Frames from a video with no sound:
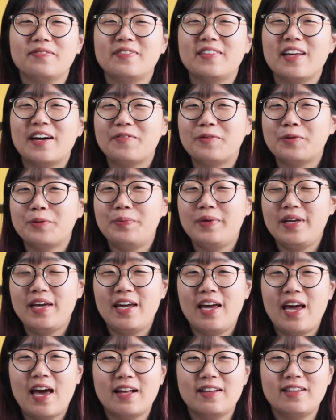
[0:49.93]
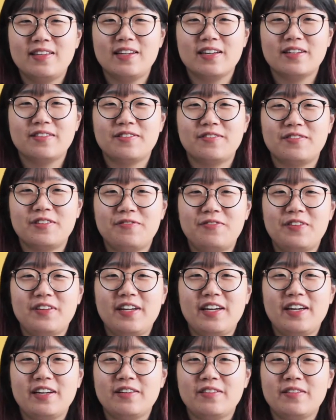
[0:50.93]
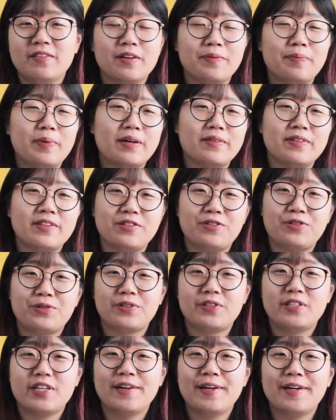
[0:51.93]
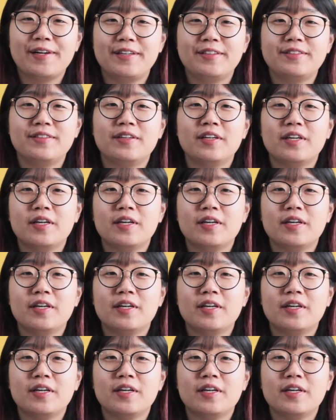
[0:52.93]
that will be at the end of the video about natural dyeing.